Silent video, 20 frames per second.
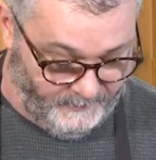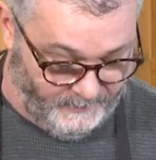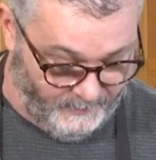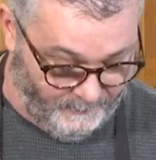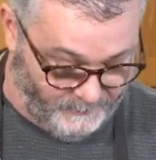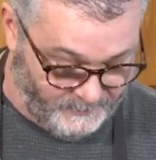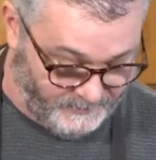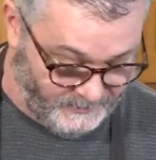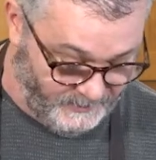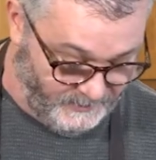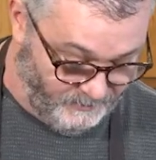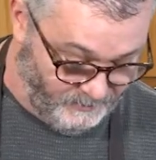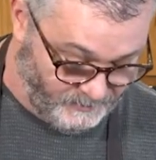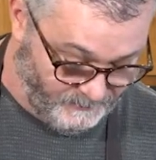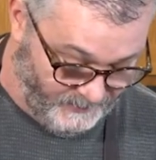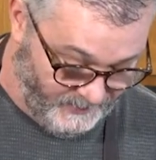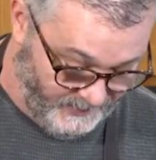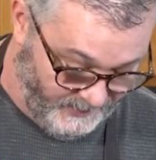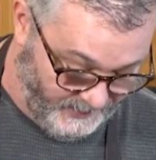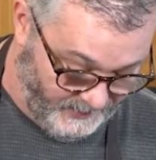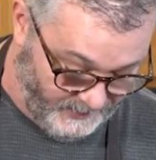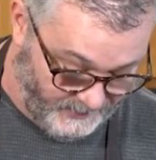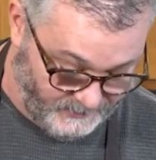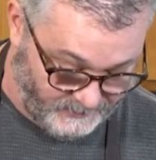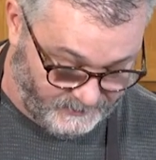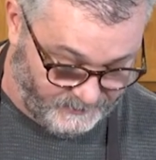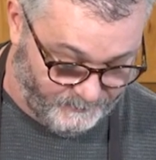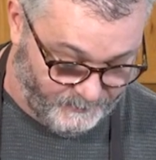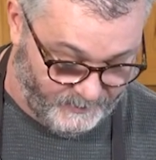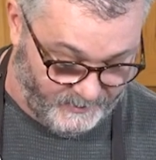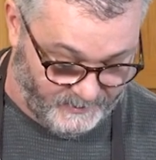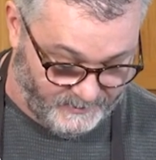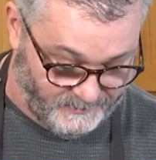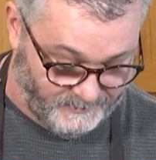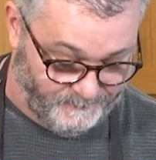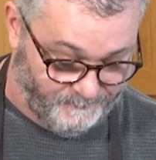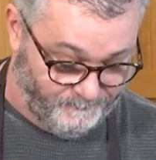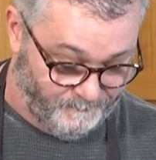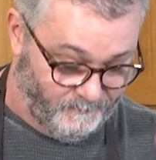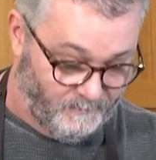then I'm just gonna use my hands
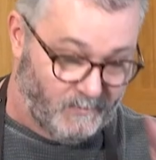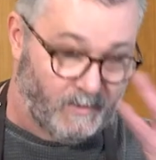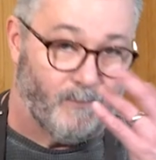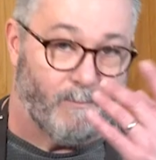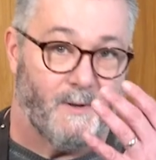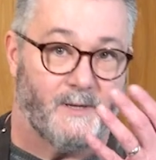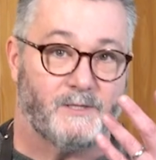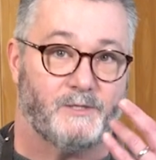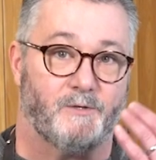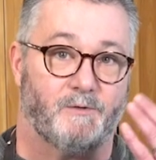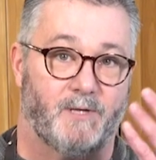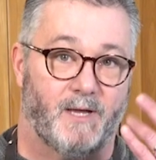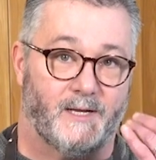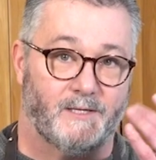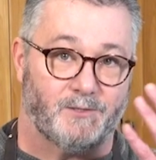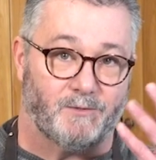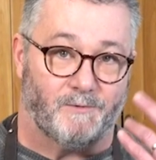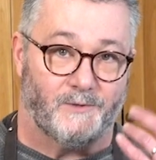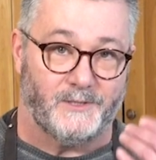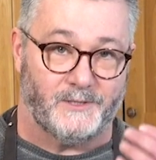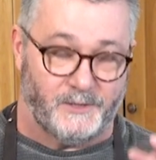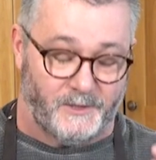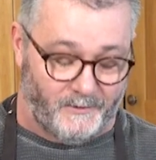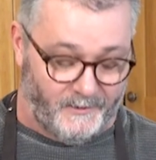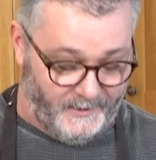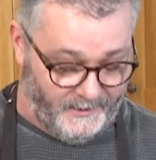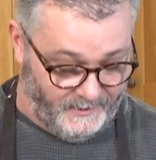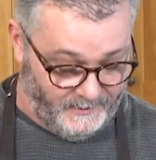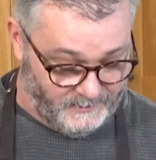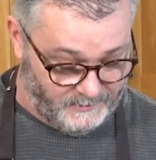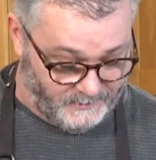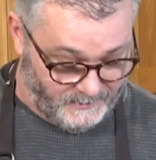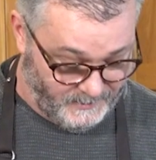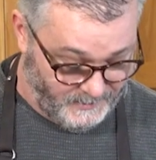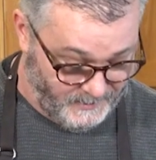because best utensil is your hands